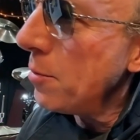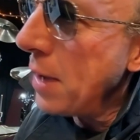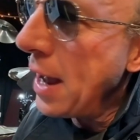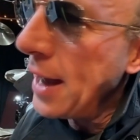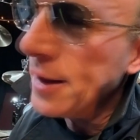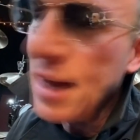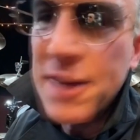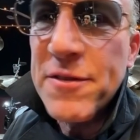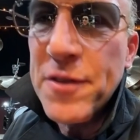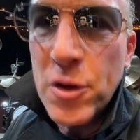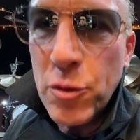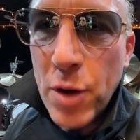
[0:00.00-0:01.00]
band like
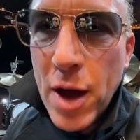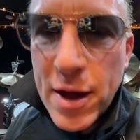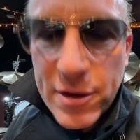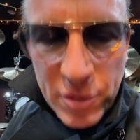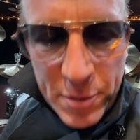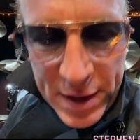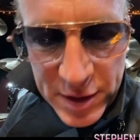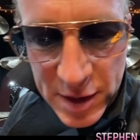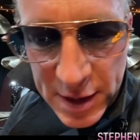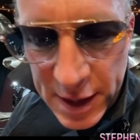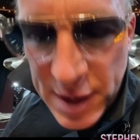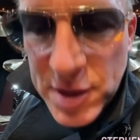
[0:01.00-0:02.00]
Phil Rudd from
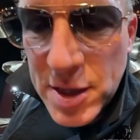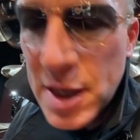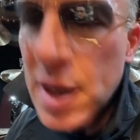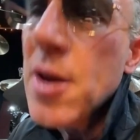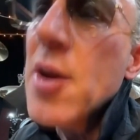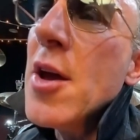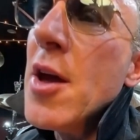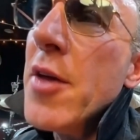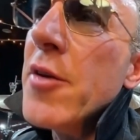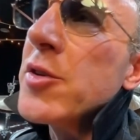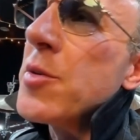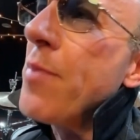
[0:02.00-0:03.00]
AC/DC.
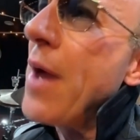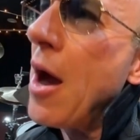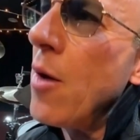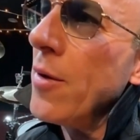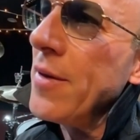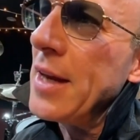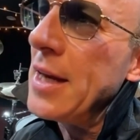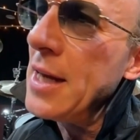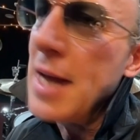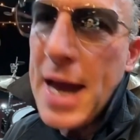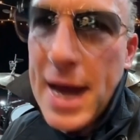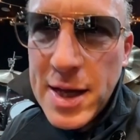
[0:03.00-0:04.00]
There's a power that he
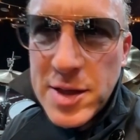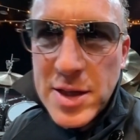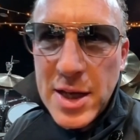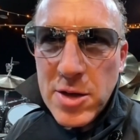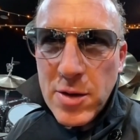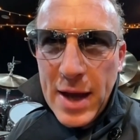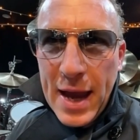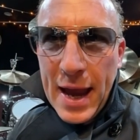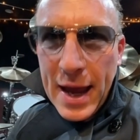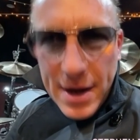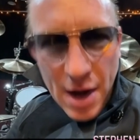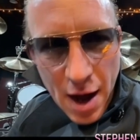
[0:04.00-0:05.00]
has that you
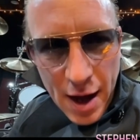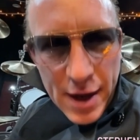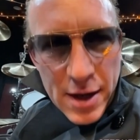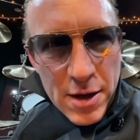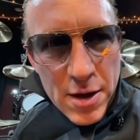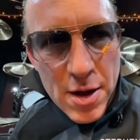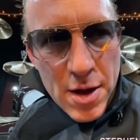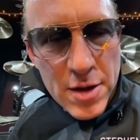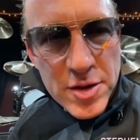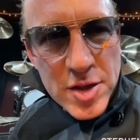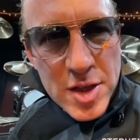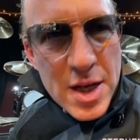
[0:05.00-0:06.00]
cannot
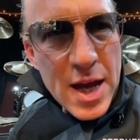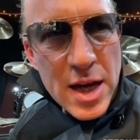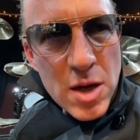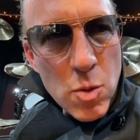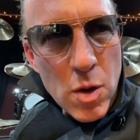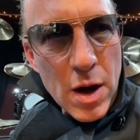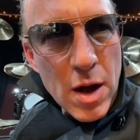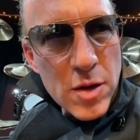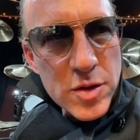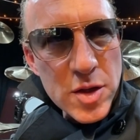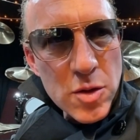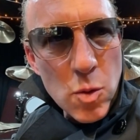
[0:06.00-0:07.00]
see anywhere
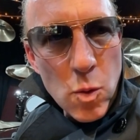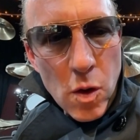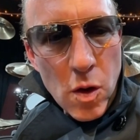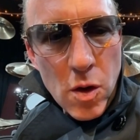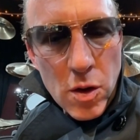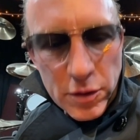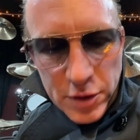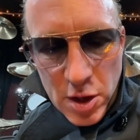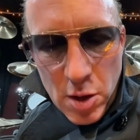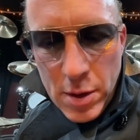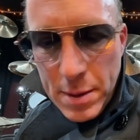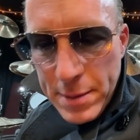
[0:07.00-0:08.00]
else in the world, and
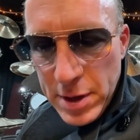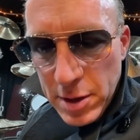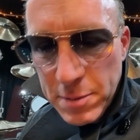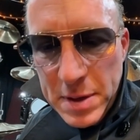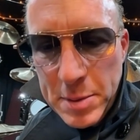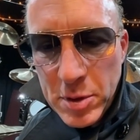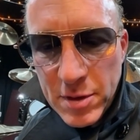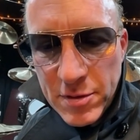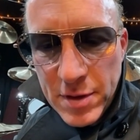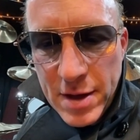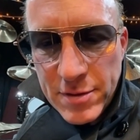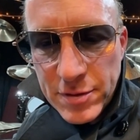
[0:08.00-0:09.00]
a million people
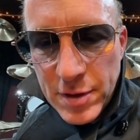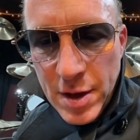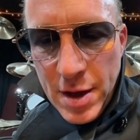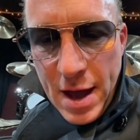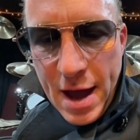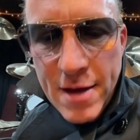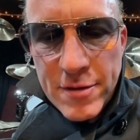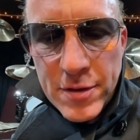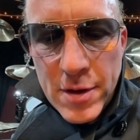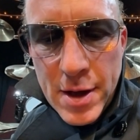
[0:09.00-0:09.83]
have